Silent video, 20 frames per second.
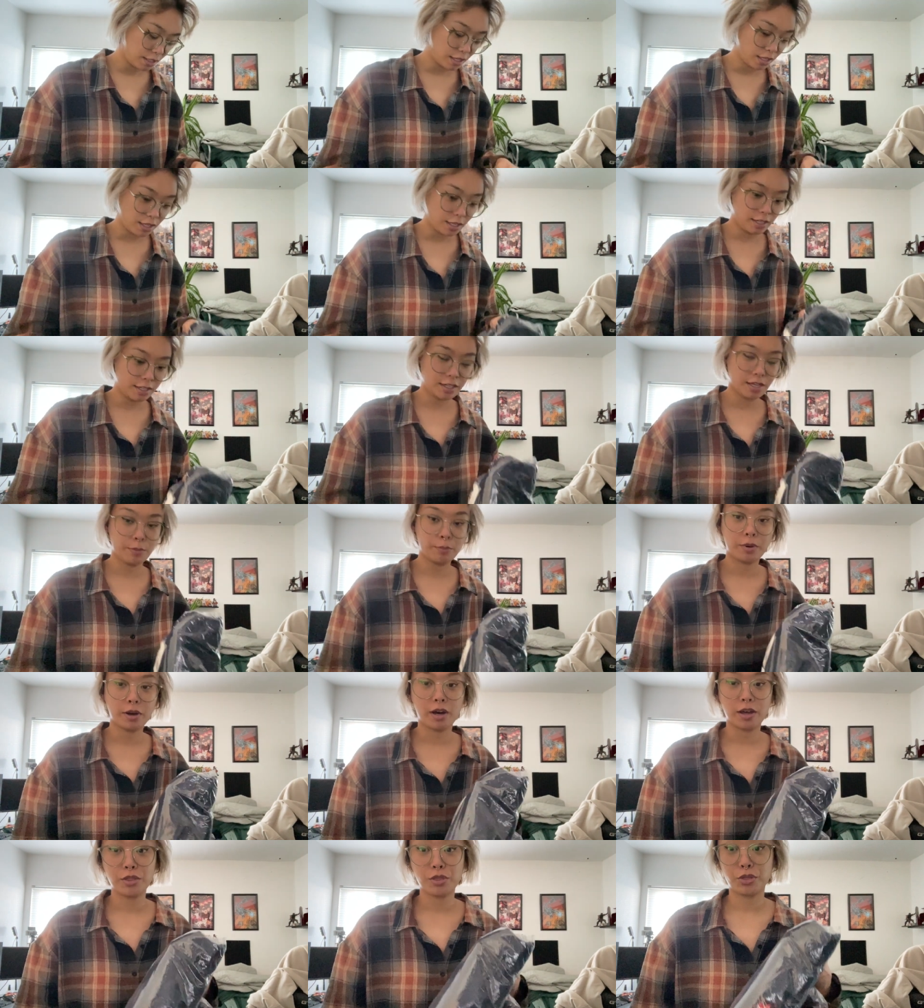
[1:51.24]
and I
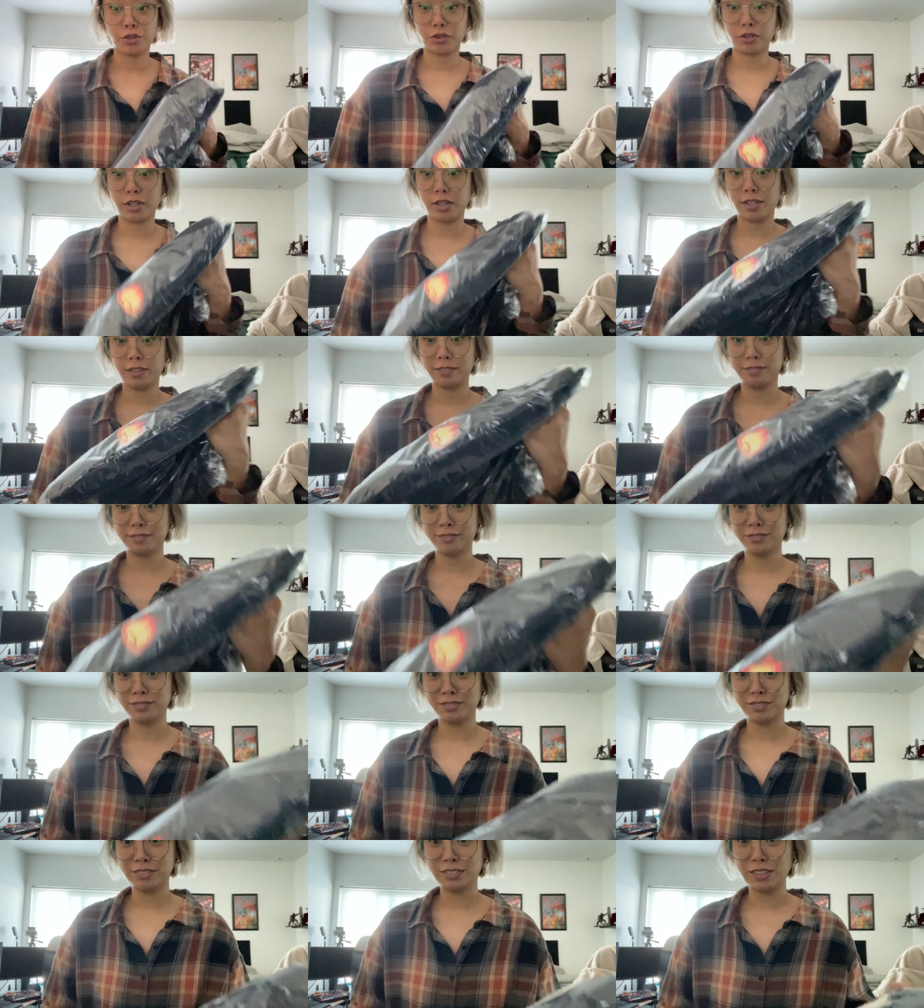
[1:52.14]
bought three.
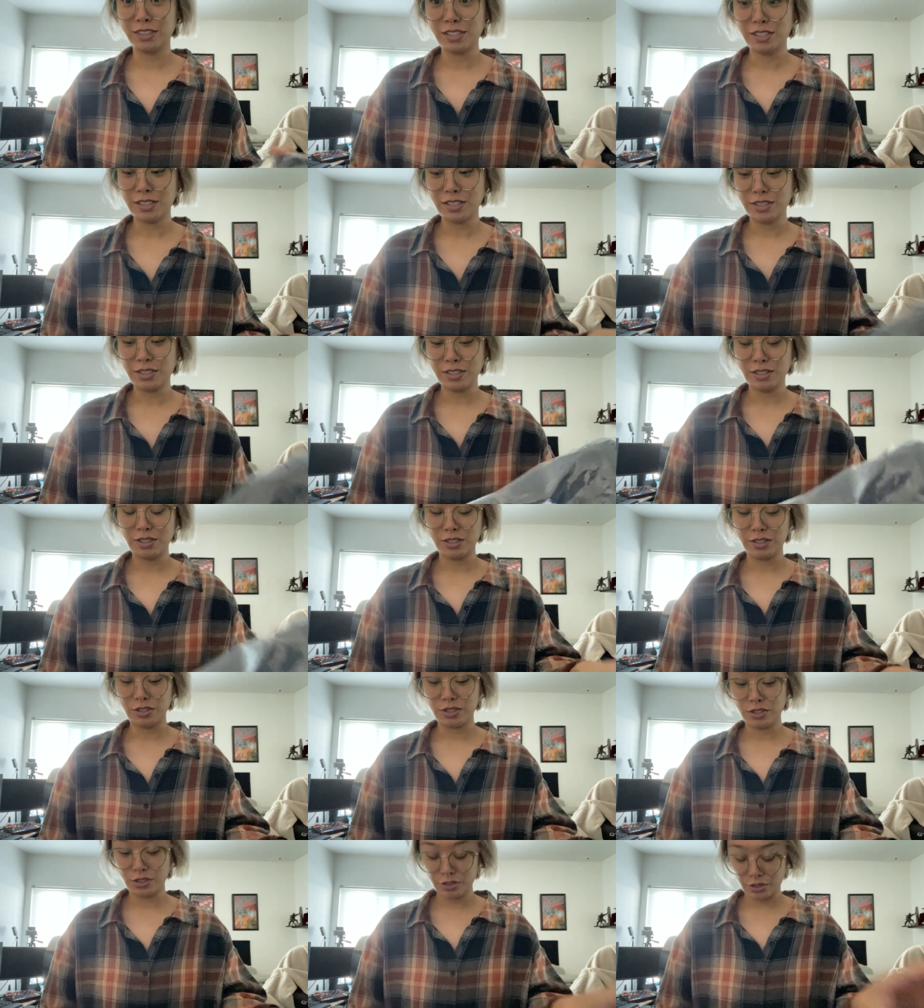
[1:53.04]

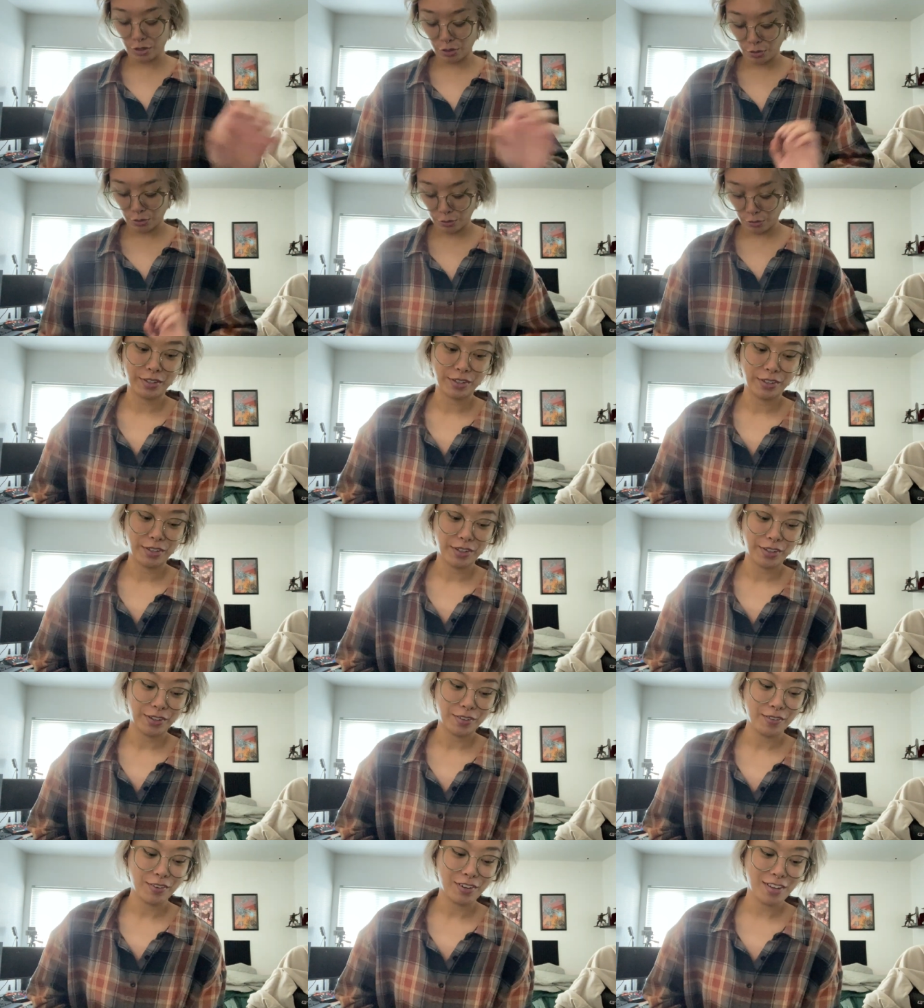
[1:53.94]
So,
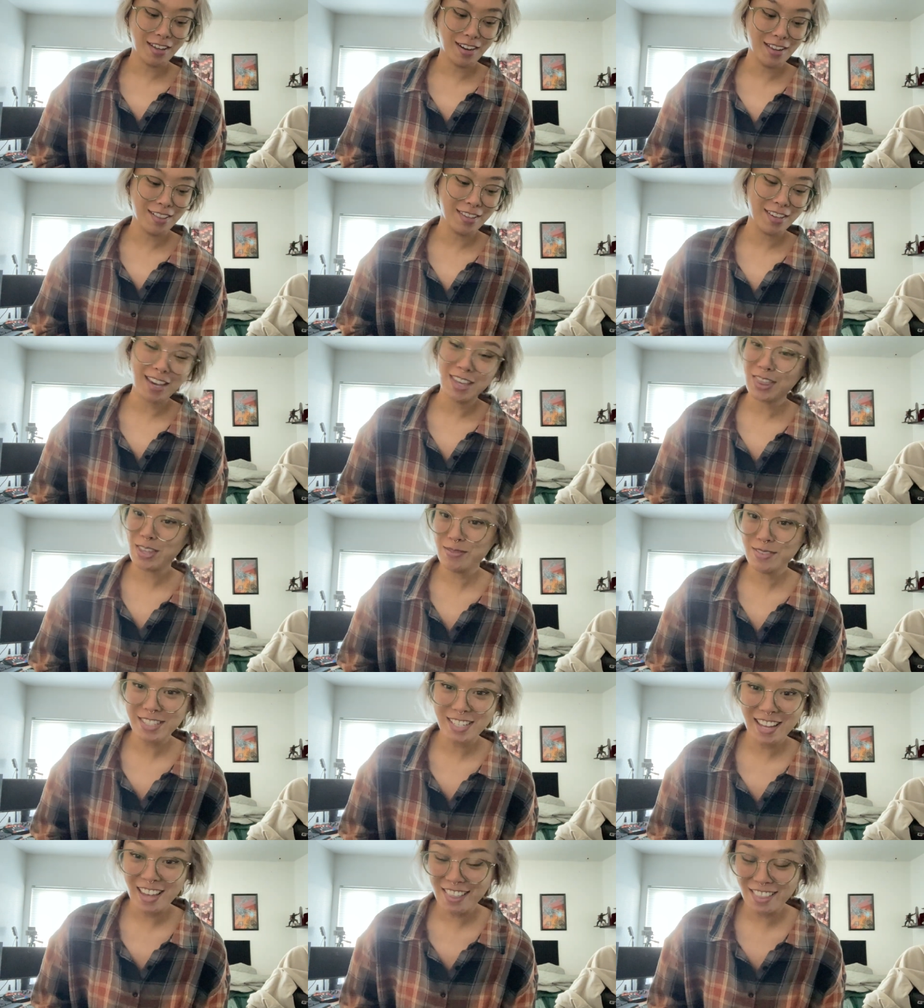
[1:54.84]
we're gonna look at them
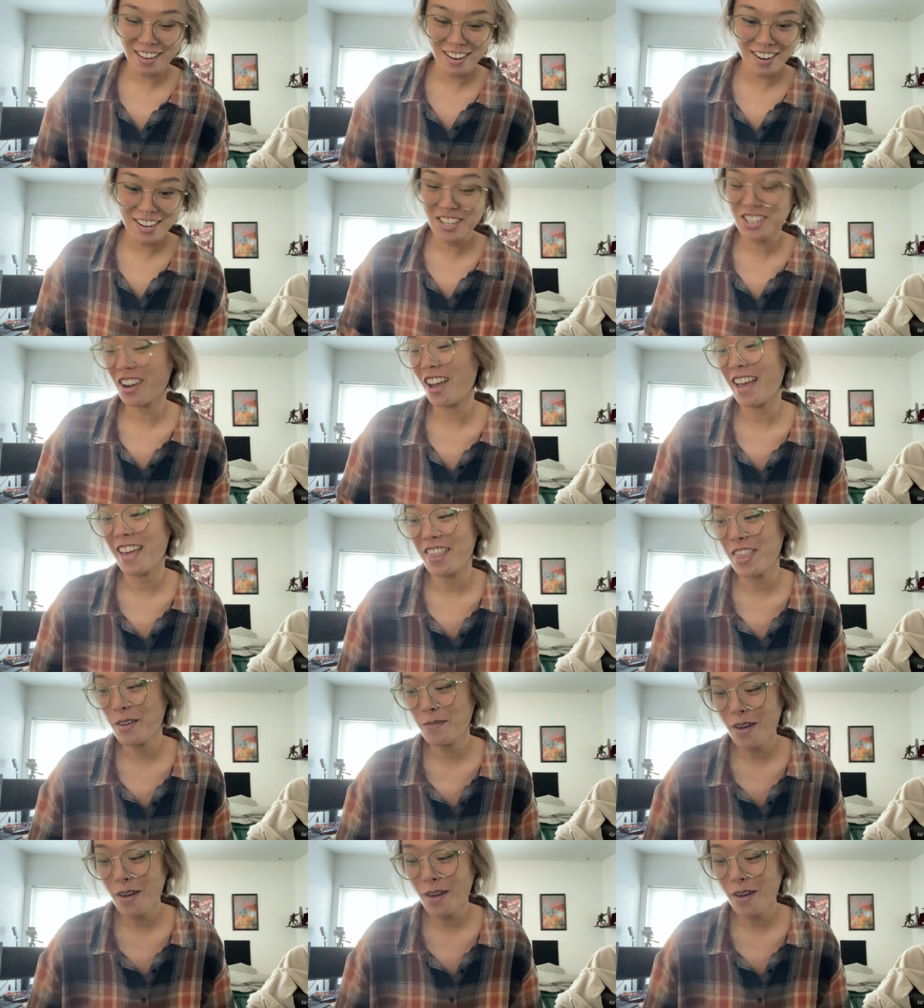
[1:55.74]
together, try them